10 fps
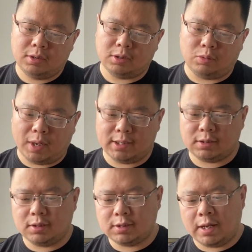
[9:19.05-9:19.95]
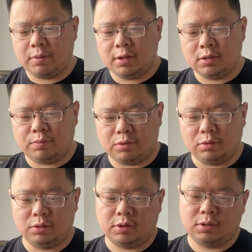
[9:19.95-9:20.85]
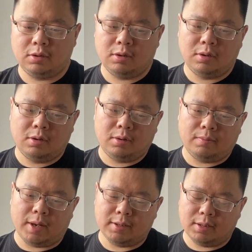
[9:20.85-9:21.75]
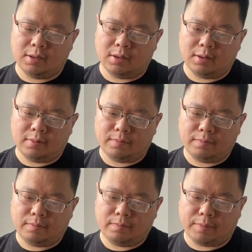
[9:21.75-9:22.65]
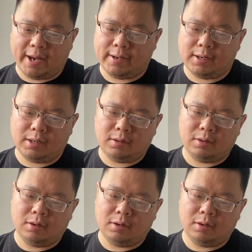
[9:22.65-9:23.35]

So once the sample is approved by the buyer,